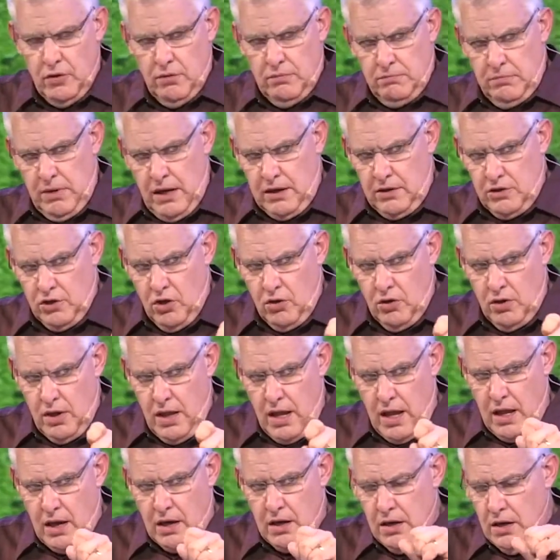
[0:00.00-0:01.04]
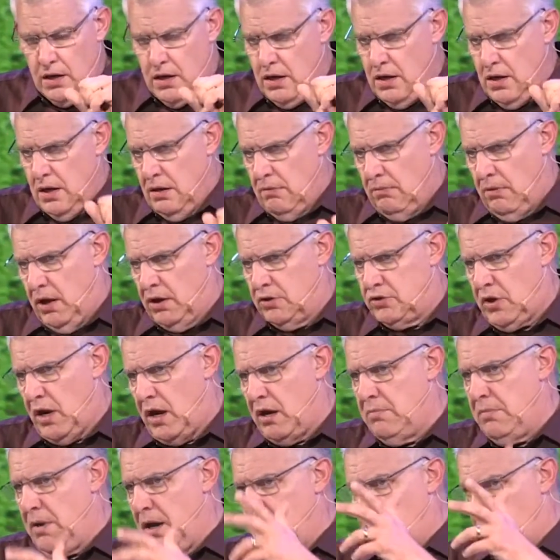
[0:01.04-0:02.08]
you'll make note of that, I'll
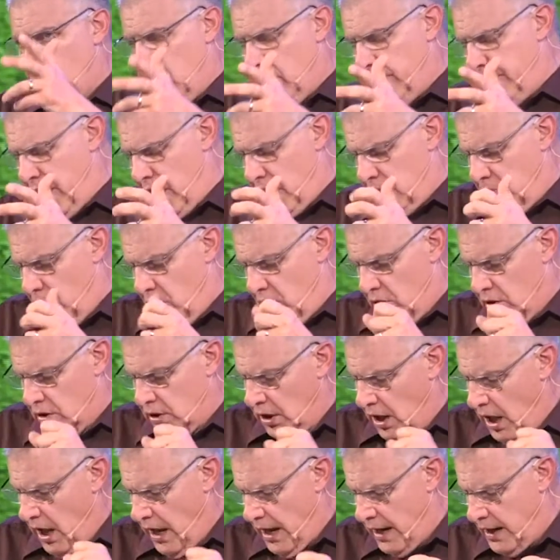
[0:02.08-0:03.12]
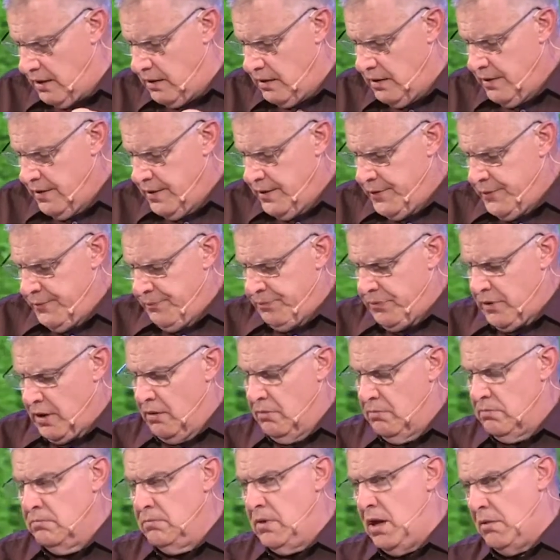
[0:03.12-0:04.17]
try to make one available online.
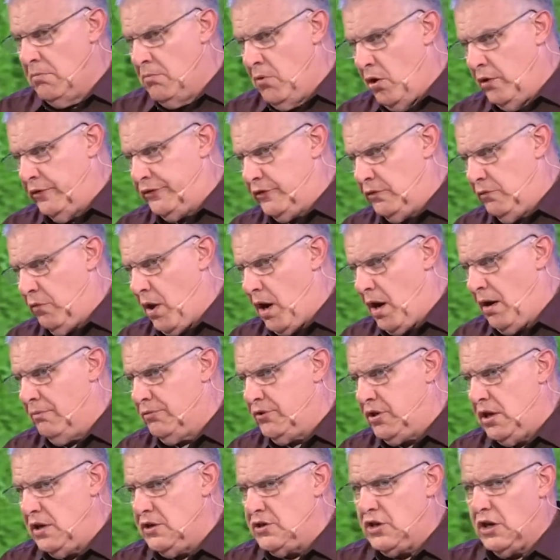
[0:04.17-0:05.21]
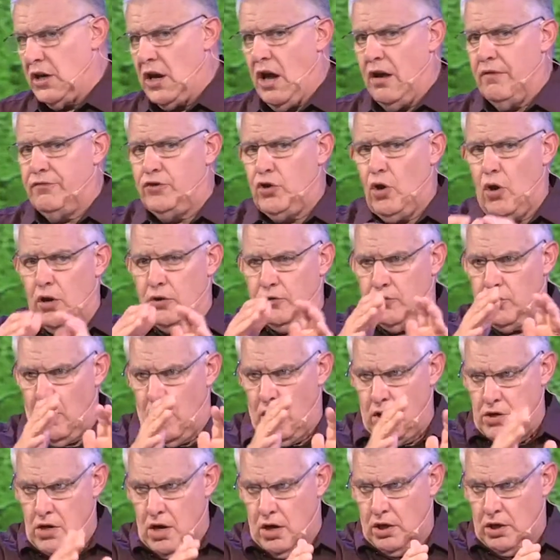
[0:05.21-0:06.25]
Now, most of what I'm teaching, I've taught to
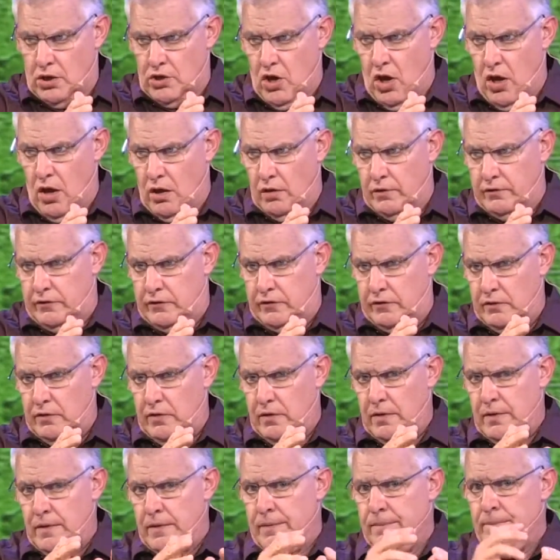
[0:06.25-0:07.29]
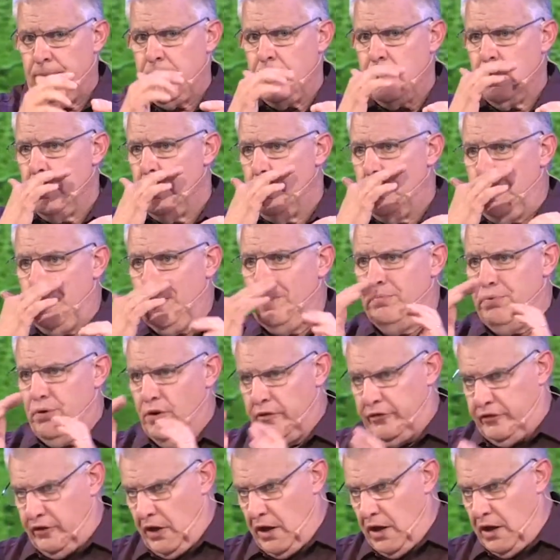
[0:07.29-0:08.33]
our young adults.
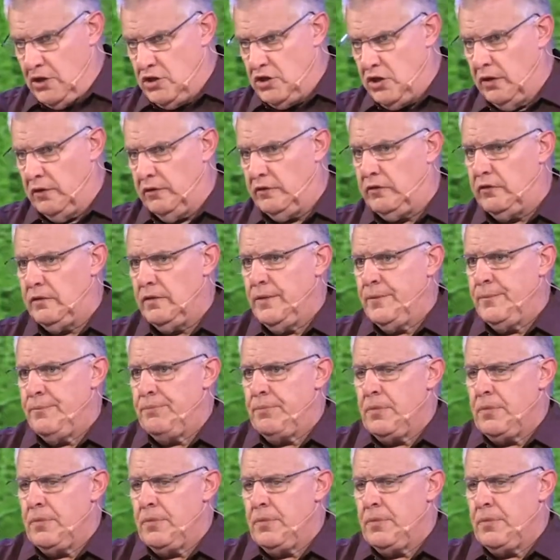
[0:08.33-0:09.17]
Percentages,